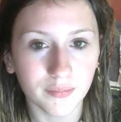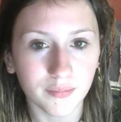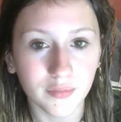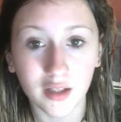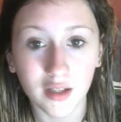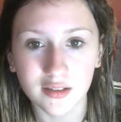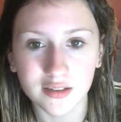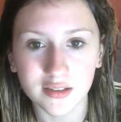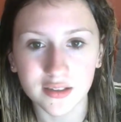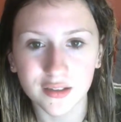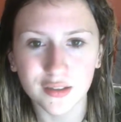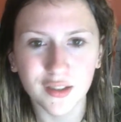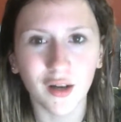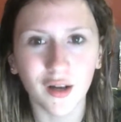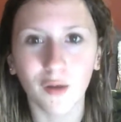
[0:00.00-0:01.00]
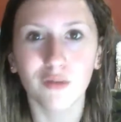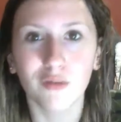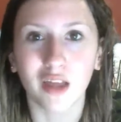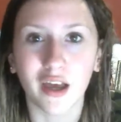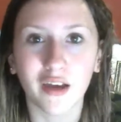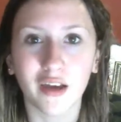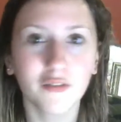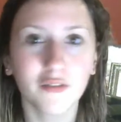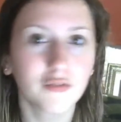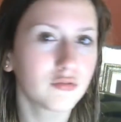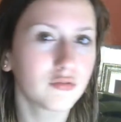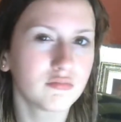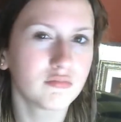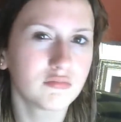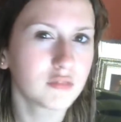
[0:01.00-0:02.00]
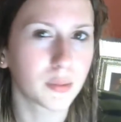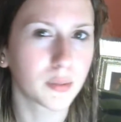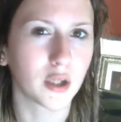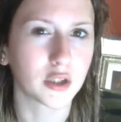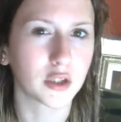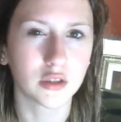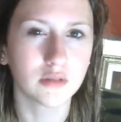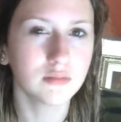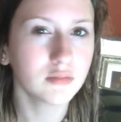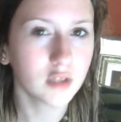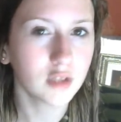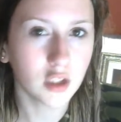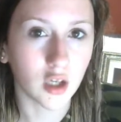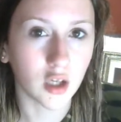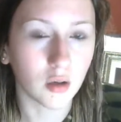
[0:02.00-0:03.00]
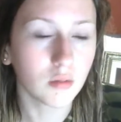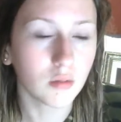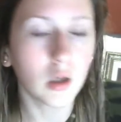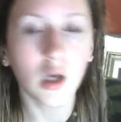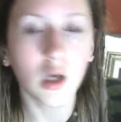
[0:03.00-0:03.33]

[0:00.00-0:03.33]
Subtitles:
because, you know, life, depression, you know,